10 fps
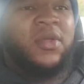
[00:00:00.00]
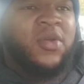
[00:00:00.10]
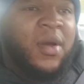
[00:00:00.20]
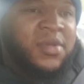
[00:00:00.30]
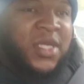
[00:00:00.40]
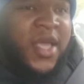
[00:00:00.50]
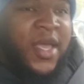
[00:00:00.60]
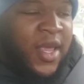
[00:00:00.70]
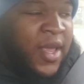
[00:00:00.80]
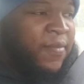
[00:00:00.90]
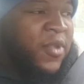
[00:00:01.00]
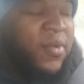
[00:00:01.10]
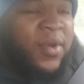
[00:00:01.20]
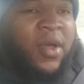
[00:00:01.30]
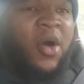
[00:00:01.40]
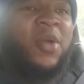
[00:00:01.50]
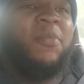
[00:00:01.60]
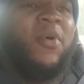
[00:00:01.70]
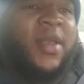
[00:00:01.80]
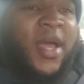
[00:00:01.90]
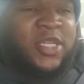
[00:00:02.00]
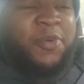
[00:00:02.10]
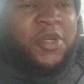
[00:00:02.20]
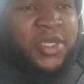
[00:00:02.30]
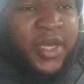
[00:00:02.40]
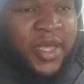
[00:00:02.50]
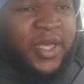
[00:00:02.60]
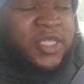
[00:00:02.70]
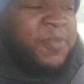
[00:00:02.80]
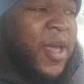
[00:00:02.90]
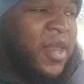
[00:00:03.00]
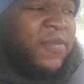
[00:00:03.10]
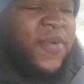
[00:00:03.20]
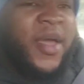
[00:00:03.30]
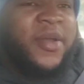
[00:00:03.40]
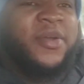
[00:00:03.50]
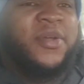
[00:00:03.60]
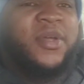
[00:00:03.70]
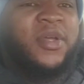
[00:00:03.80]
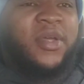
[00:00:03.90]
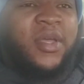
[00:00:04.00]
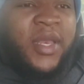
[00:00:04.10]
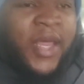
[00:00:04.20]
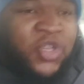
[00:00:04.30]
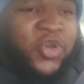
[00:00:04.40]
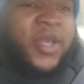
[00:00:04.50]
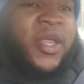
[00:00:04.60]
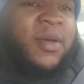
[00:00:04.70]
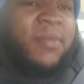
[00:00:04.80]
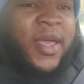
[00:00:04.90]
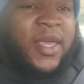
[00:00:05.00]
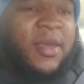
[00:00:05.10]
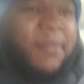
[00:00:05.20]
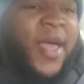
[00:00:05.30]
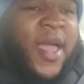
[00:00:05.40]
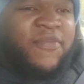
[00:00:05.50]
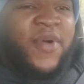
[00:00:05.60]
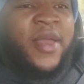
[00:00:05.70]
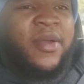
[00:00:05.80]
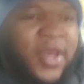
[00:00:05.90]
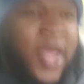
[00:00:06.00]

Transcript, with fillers: You know what I'm saying? And when Golden Boy not pushing a Hispanic fighter, they treating him like he a black fighter.